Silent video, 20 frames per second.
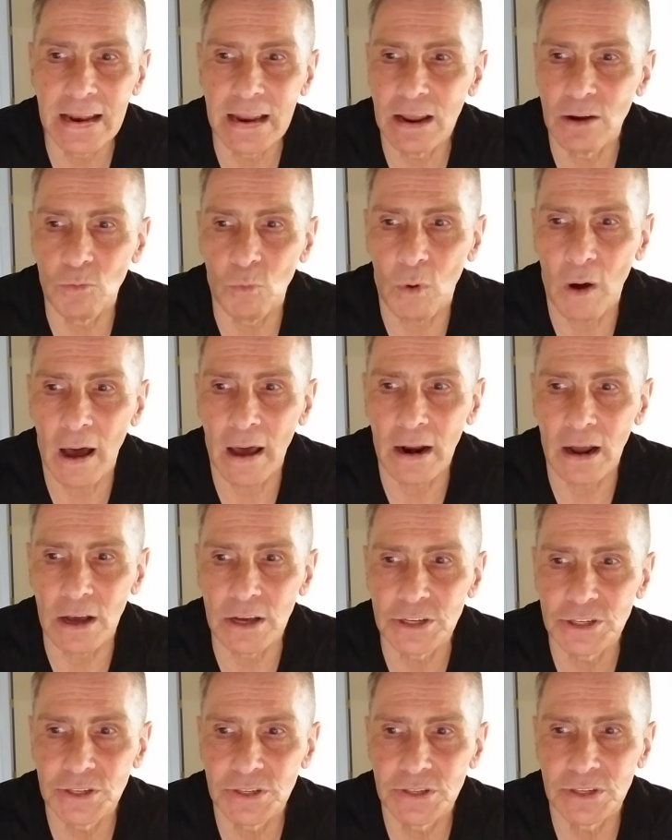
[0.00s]
didn't want
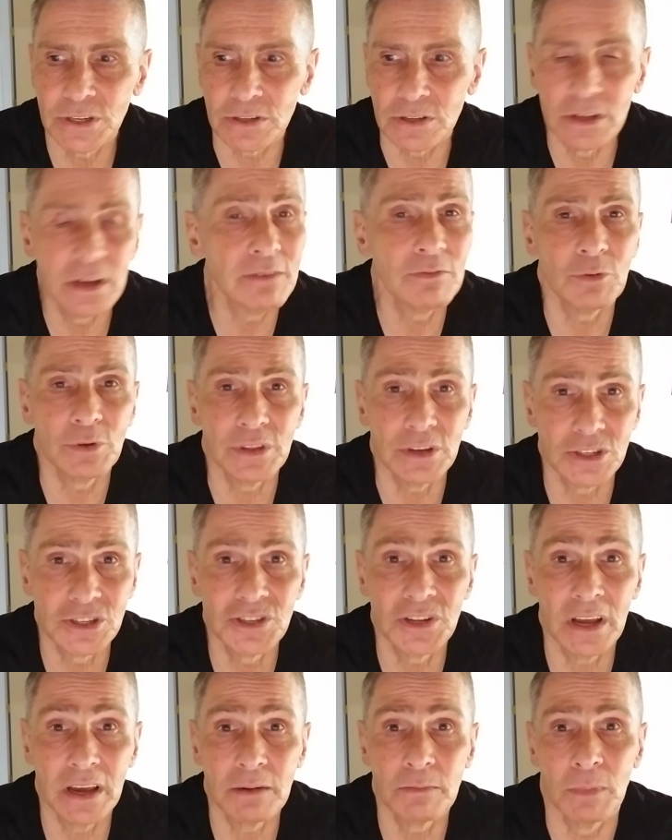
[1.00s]
us to live with the
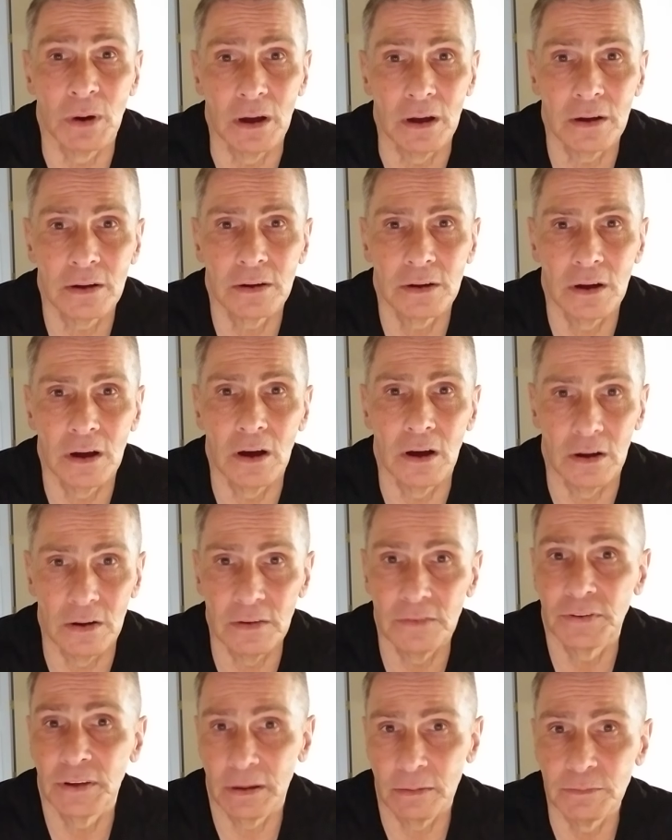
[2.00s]
stigma
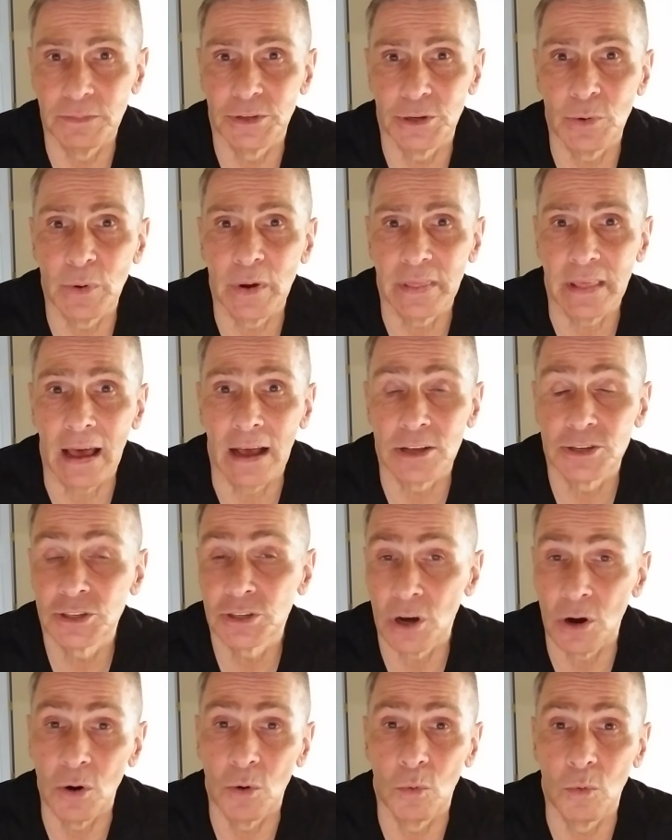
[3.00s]
of him doing that.
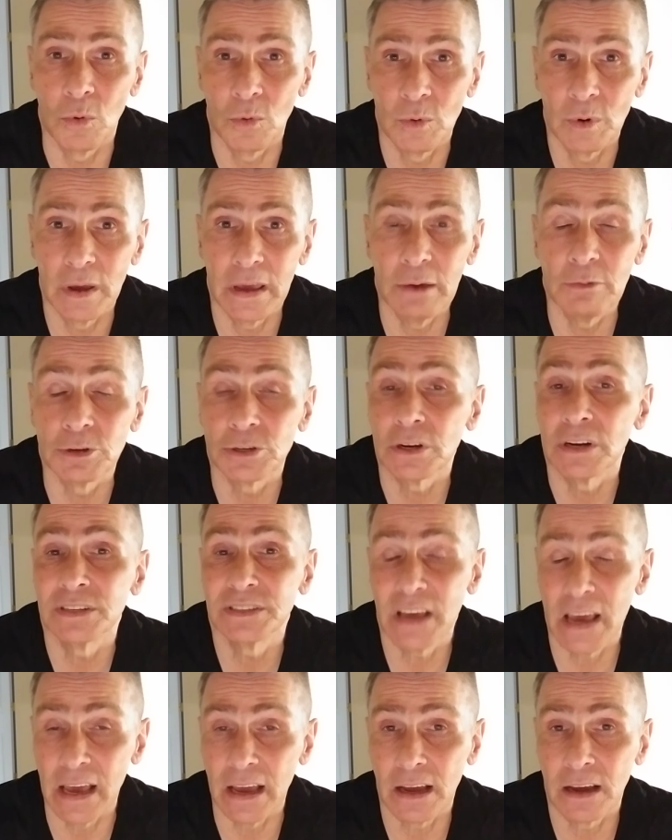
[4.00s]
So he was going
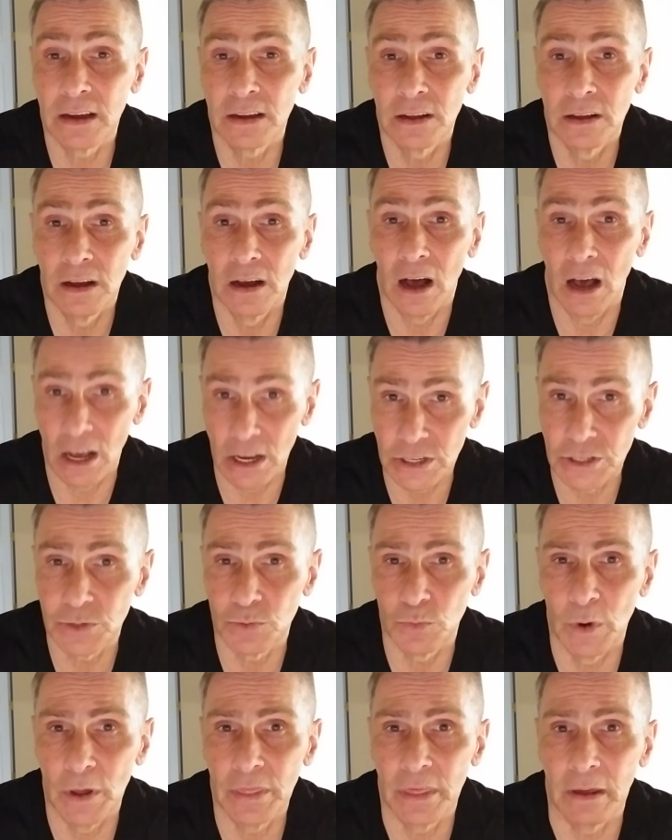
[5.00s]
to take us
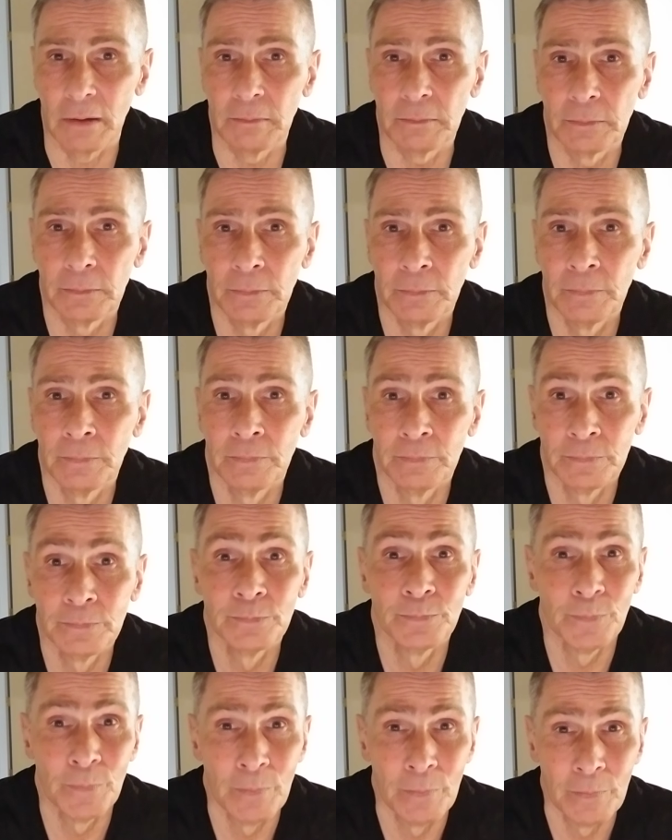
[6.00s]
with him.
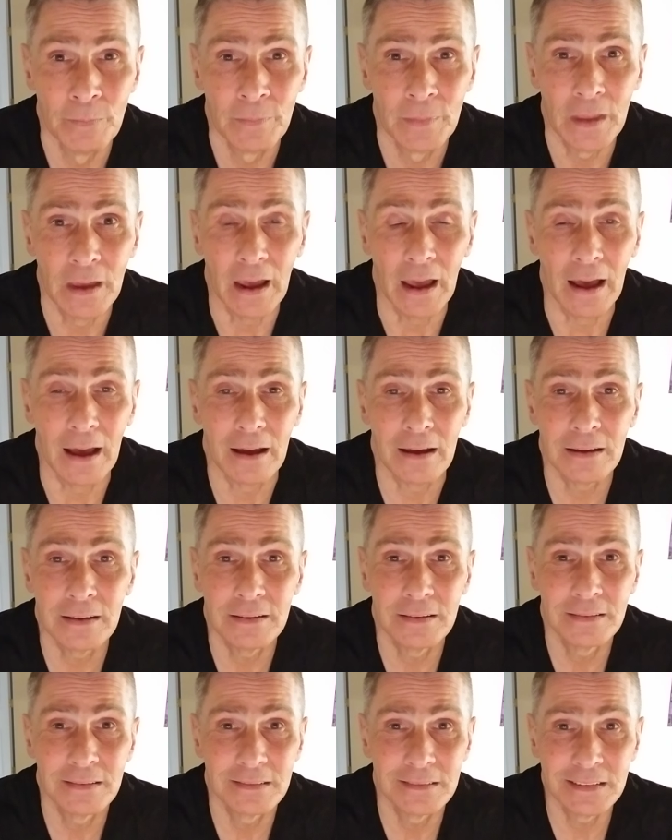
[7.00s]
Yeah,
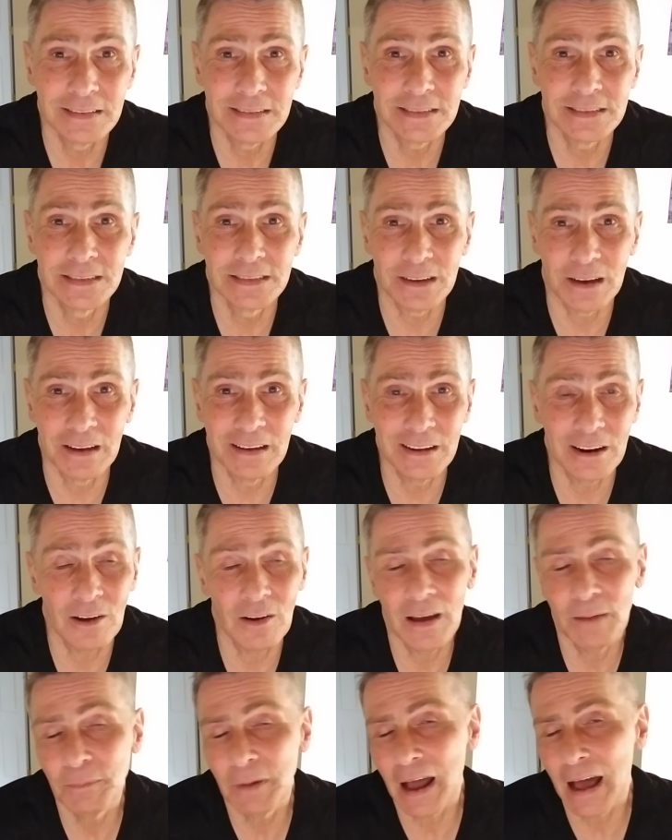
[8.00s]
this is something, you
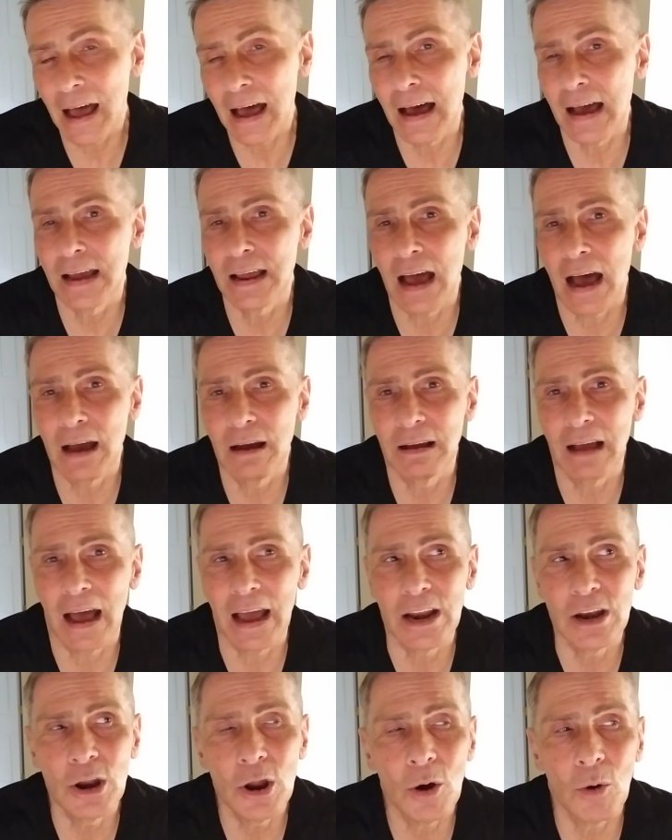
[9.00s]
know, but
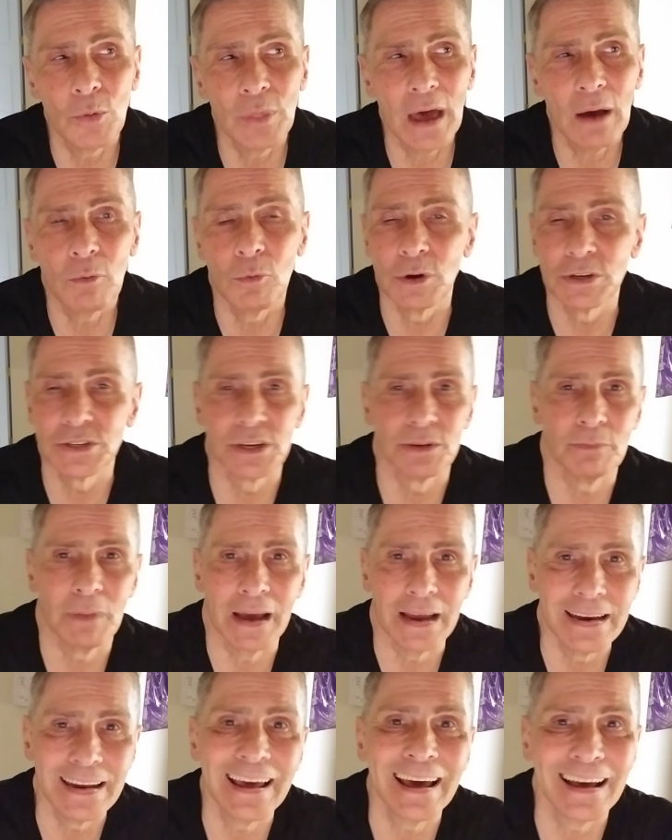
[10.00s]
I know that wasn't
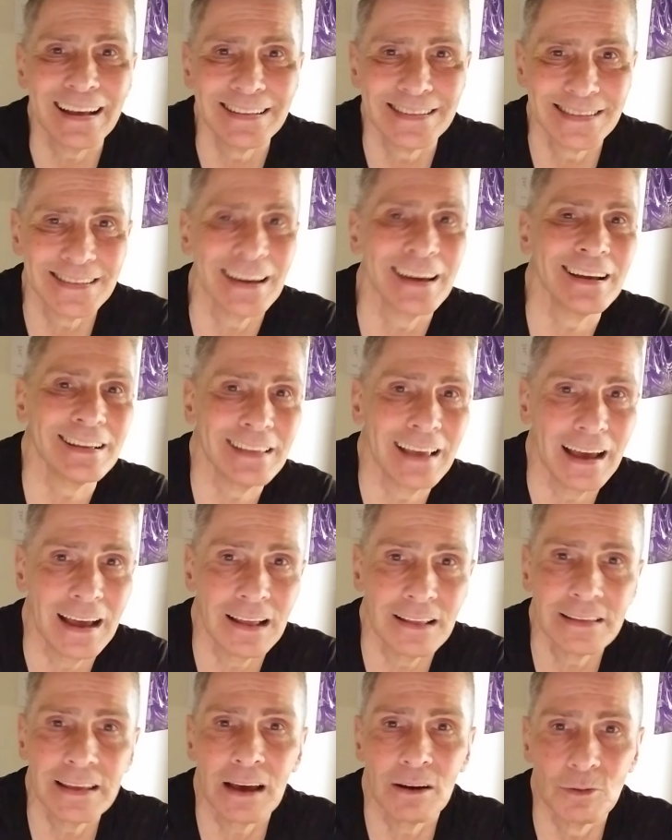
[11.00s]
my dad saying
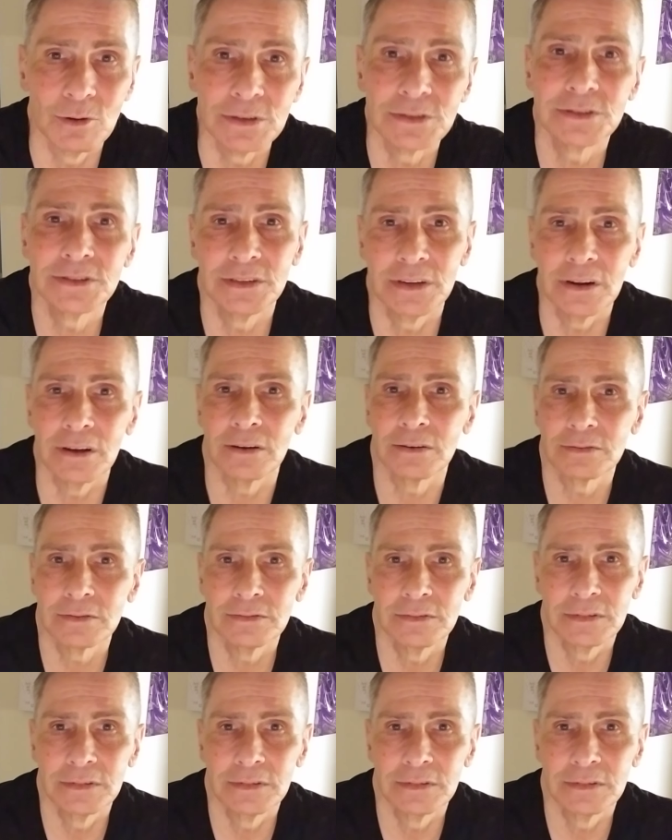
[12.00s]
that. That was, you know.